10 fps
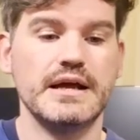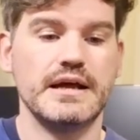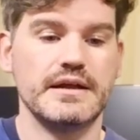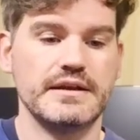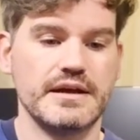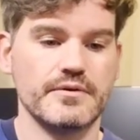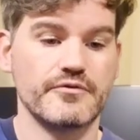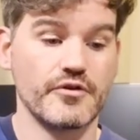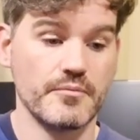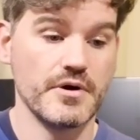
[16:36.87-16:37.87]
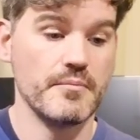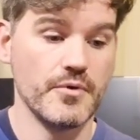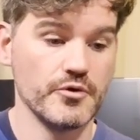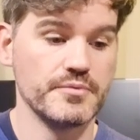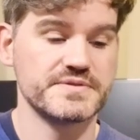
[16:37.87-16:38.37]
Now, from a
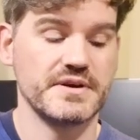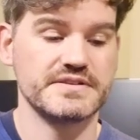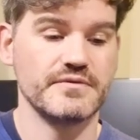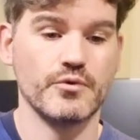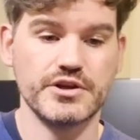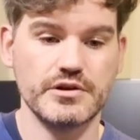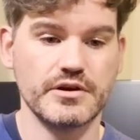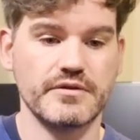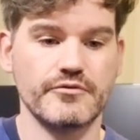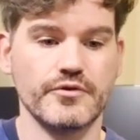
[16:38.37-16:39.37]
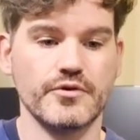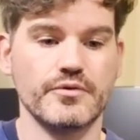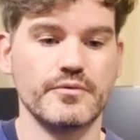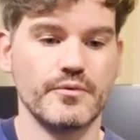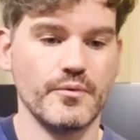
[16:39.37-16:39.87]
model perspective, what are you looking for?
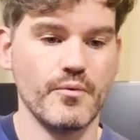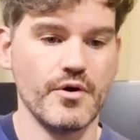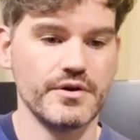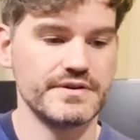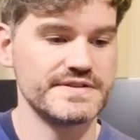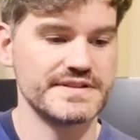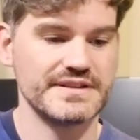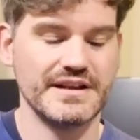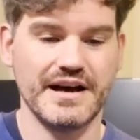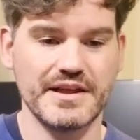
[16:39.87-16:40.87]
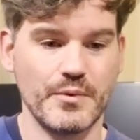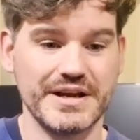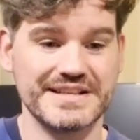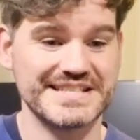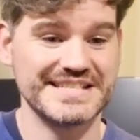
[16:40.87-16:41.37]
What are their
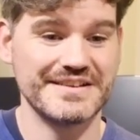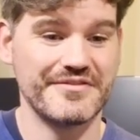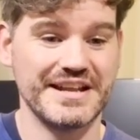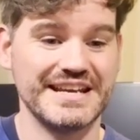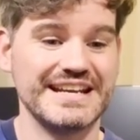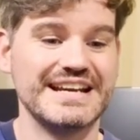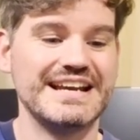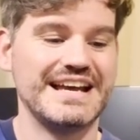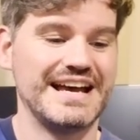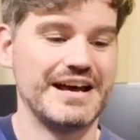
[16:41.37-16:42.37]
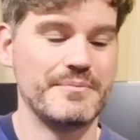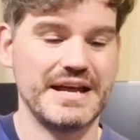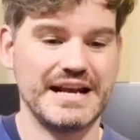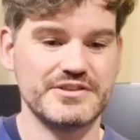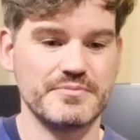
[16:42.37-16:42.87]
weaknesses, if any, and
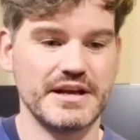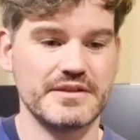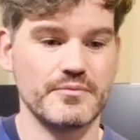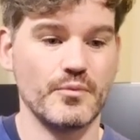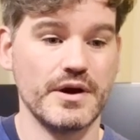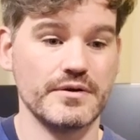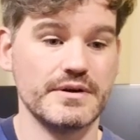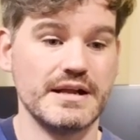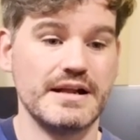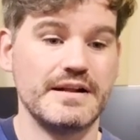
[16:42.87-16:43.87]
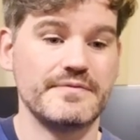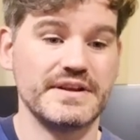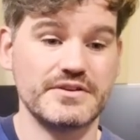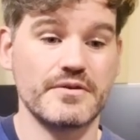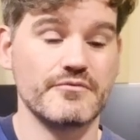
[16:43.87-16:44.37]
how do you play them? Well, they
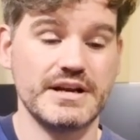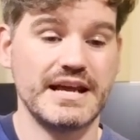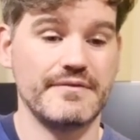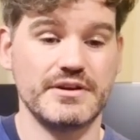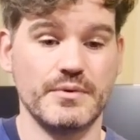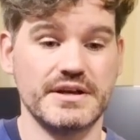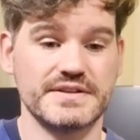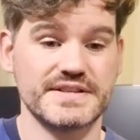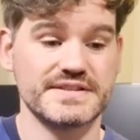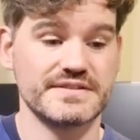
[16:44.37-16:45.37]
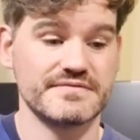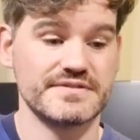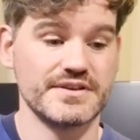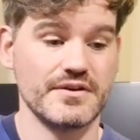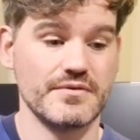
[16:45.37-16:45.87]
don't really have any weaknesses.
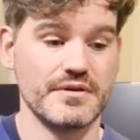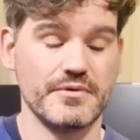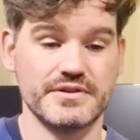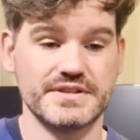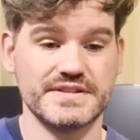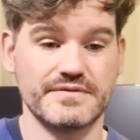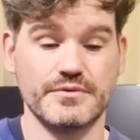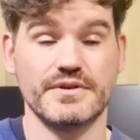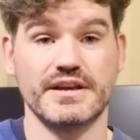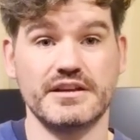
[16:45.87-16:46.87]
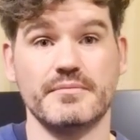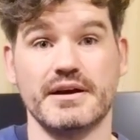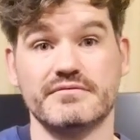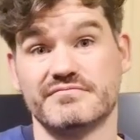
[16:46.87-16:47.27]
So apologies if you were thinking about